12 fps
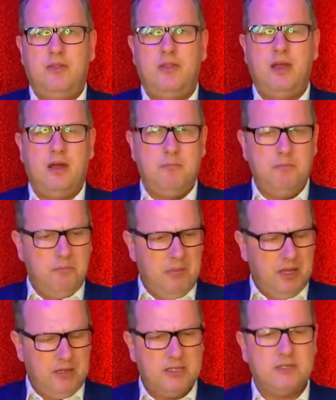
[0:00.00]
There are
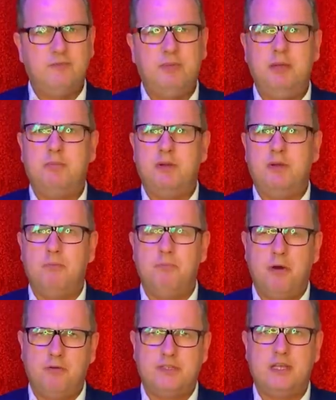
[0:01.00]
millions of people on
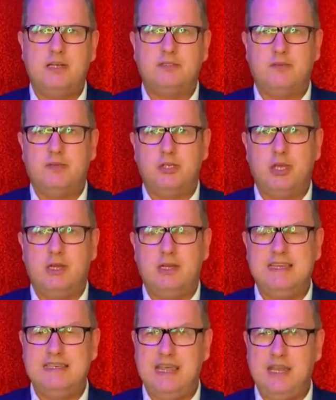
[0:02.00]
both sides of the
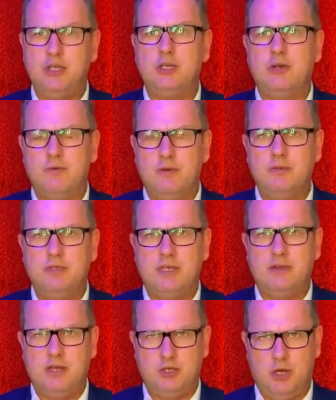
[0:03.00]
channel in danger of
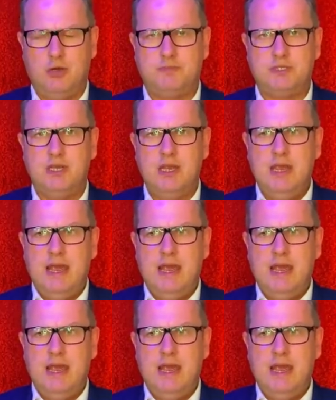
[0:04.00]
losing their jobs,